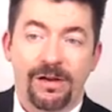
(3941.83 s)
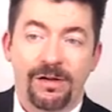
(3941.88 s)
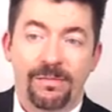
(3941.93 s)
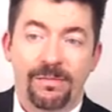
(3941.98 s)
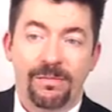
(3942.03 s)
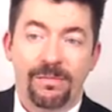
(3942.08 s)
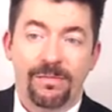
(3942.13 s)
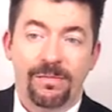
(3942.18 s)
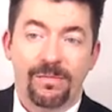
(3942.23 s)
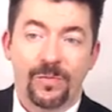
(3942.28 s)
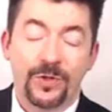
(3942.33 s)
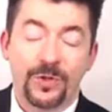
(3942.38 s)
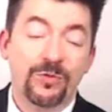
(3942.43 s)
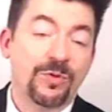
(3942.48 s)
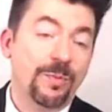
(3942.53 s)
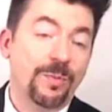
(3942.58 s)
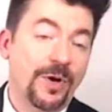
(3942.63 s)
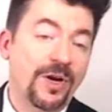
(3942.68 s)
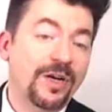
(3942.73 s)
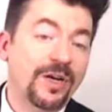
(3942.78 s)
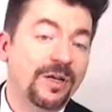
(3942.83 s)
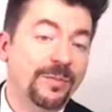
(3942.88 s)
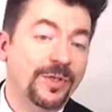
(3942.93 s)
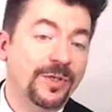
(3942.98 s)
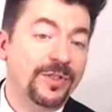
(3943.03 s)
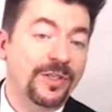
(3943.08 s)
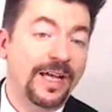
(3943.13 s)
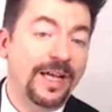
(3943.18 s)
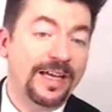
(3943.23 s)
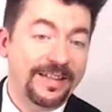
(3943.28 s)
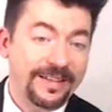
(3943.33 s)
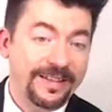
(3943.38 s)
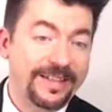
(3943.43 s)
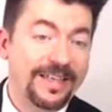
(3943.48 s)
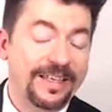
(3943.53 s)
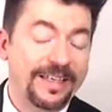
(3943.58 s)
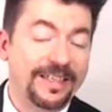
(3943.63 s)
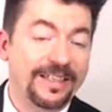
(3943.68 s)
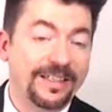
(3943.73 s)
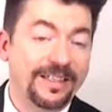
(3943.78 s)
What's remarkable, I
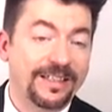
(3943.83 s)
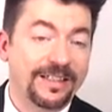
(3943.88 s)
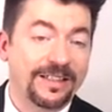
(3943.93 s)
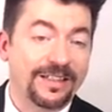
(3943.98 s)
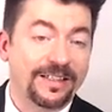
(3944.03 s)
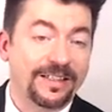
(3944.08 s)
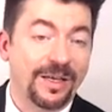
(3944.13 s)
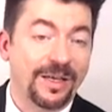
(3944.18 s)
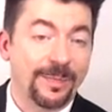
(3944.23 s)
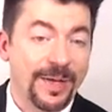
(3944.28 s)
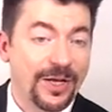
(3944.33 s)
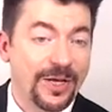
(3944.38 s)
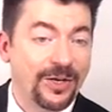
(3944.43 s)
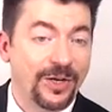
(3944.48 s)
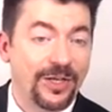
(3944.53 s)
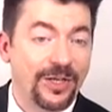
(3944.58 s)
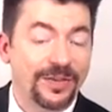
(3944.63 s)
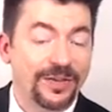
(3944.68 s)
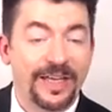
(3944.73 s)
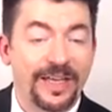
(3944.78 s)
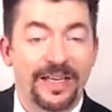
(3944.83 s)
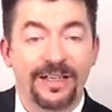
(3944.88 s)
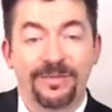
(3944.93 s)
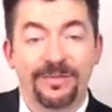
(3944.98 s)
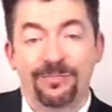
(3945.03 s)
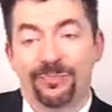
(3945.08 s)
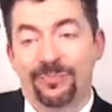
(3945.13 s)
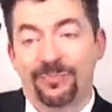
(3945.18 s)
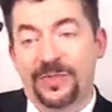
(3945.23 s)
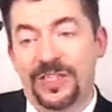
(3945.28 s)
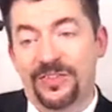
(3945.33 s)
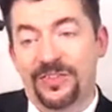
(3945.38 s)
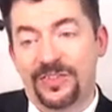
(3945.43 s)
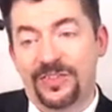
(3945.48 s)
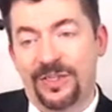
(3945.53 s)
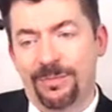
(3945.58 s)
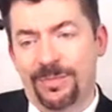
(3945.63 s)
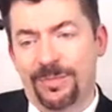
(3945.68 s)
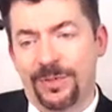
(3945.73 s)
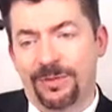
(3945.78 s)
think, about all that is simple.